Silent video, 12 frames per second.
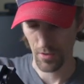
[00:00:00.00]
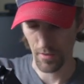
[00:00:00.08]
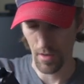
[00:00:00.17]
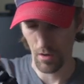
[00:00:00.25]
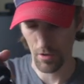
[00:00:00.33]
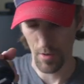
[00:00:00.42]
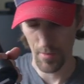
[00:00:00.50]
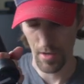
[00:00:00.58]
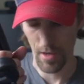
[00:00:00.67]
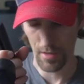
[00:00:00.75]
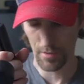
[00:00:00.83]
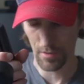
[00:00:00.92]
So I think that'll
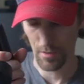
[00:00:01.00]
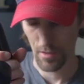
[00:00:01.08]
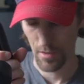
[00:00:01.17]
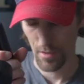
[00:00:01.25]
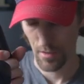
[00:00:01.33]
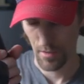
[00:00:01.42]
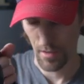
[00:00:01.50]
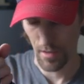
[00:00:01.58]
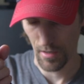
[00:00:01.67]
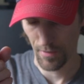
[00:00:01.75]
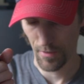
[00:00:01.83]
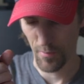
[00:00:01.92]
come in handy.
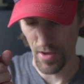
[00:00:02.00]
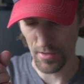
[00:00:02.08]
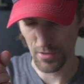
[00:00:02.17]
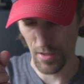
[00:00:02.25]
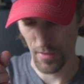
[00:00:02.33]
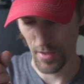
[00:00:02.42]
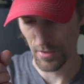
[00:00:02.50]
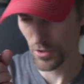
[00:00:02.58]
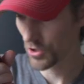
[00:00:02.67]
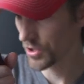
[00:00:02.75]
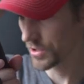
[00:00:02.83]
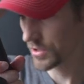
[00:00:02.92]
And the buttons on
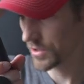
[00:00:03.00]
this